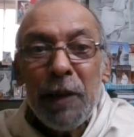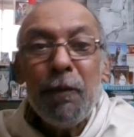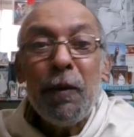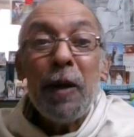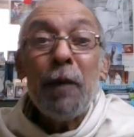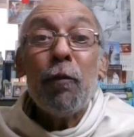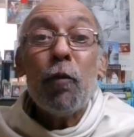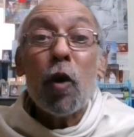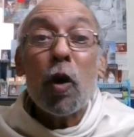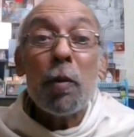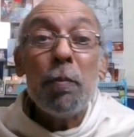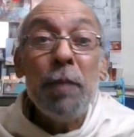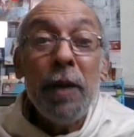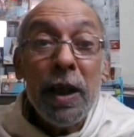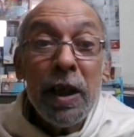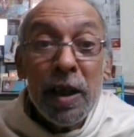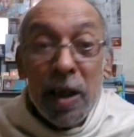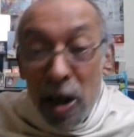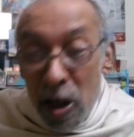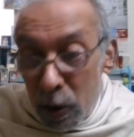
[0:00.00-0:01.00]
way for
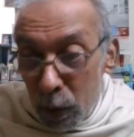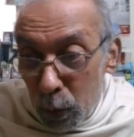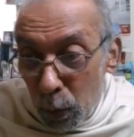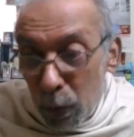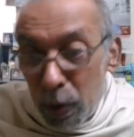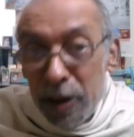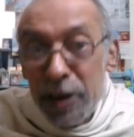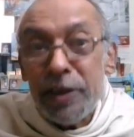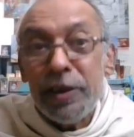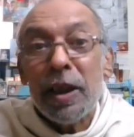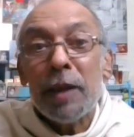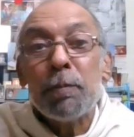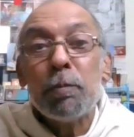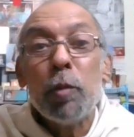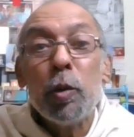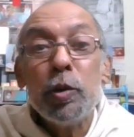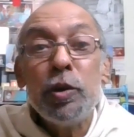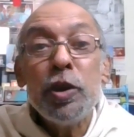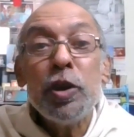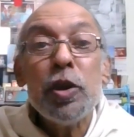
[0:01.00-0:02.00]
me to reach that
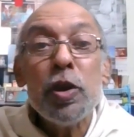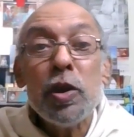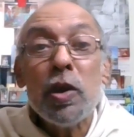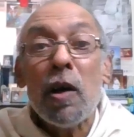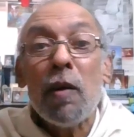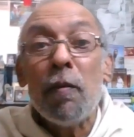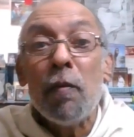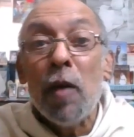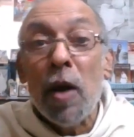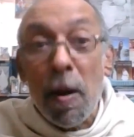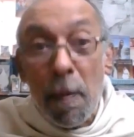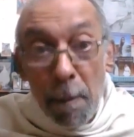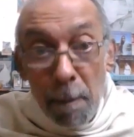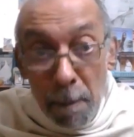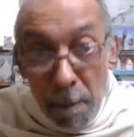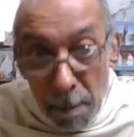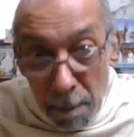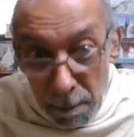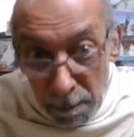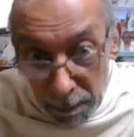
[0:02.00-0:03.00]
position of
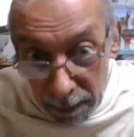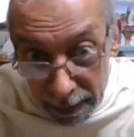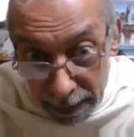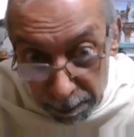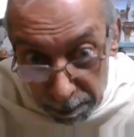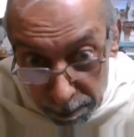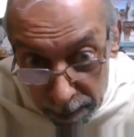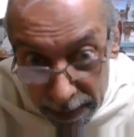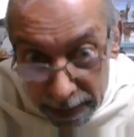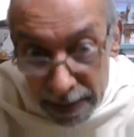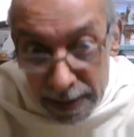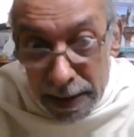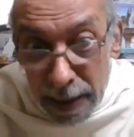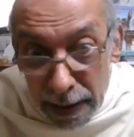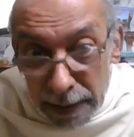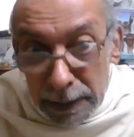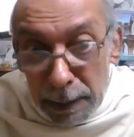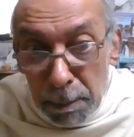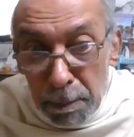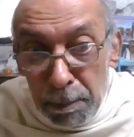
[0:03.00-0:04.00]
being
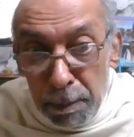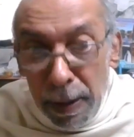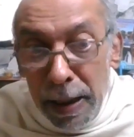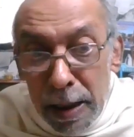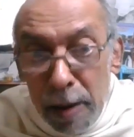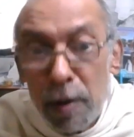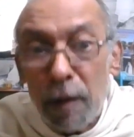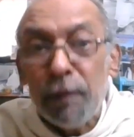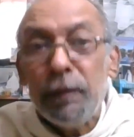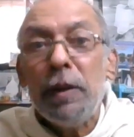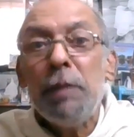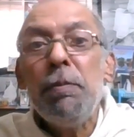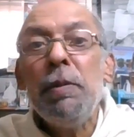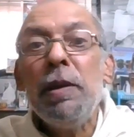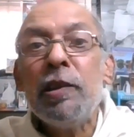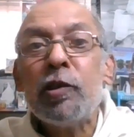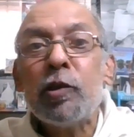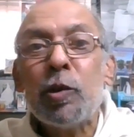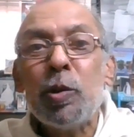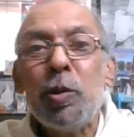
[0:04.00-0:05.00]
at the peg of the
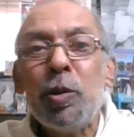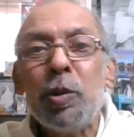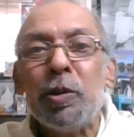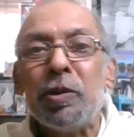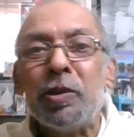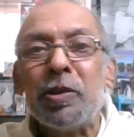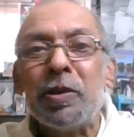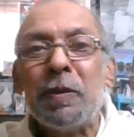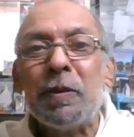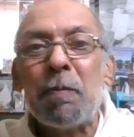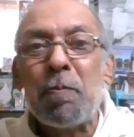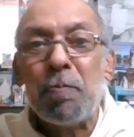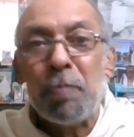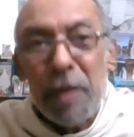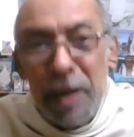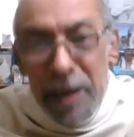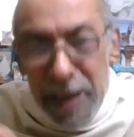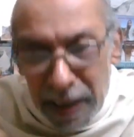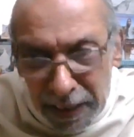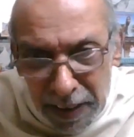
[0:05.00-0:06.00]
millstones,
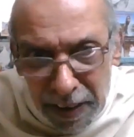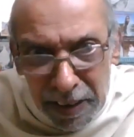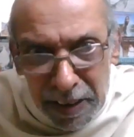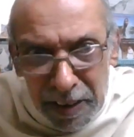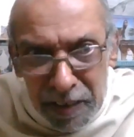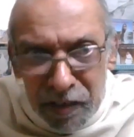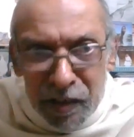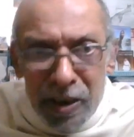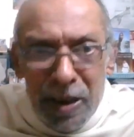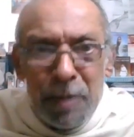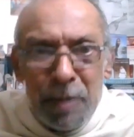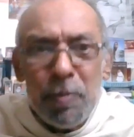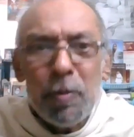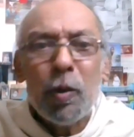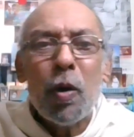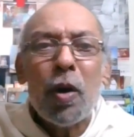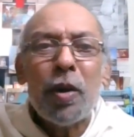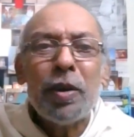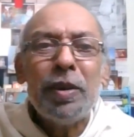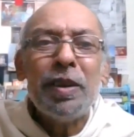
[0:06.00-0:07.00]
being at that extreme
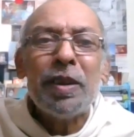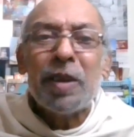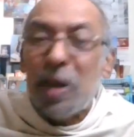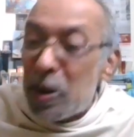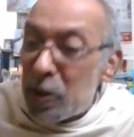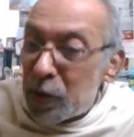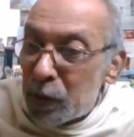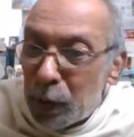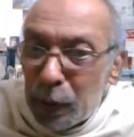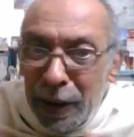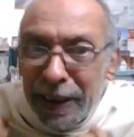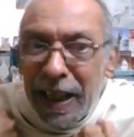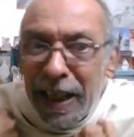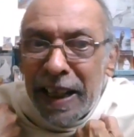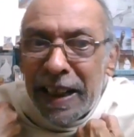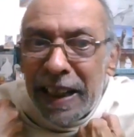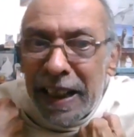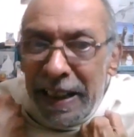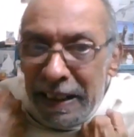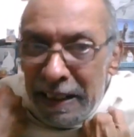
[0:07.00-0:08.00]
corner so that
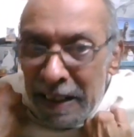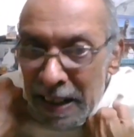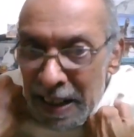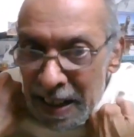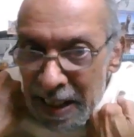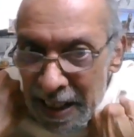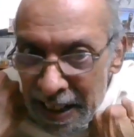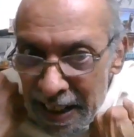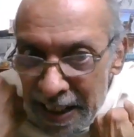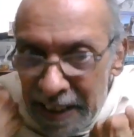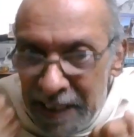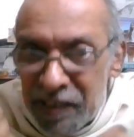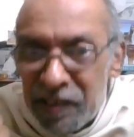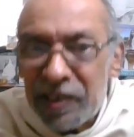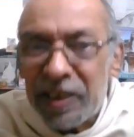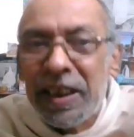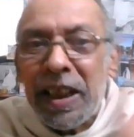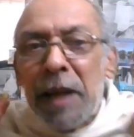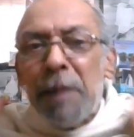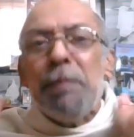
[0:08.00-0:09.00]
I can
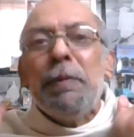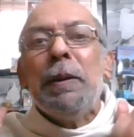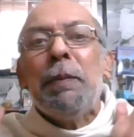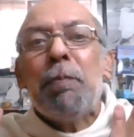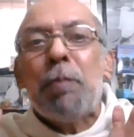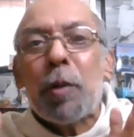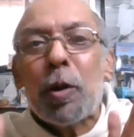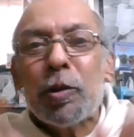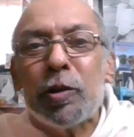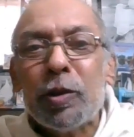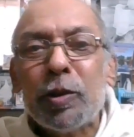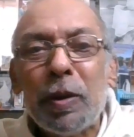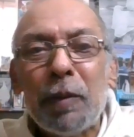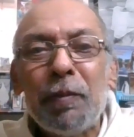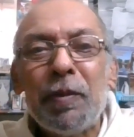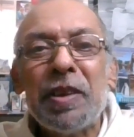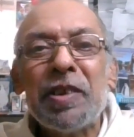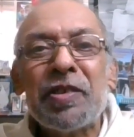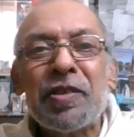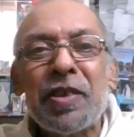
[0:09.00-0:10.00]
escape the process
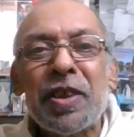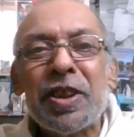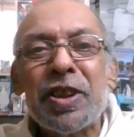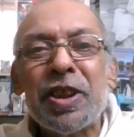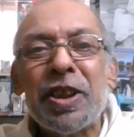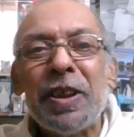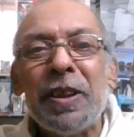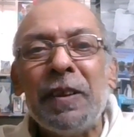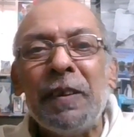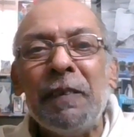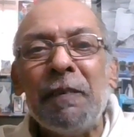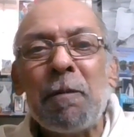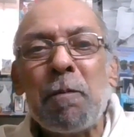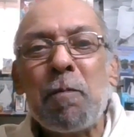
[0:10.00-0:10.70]
of destruction.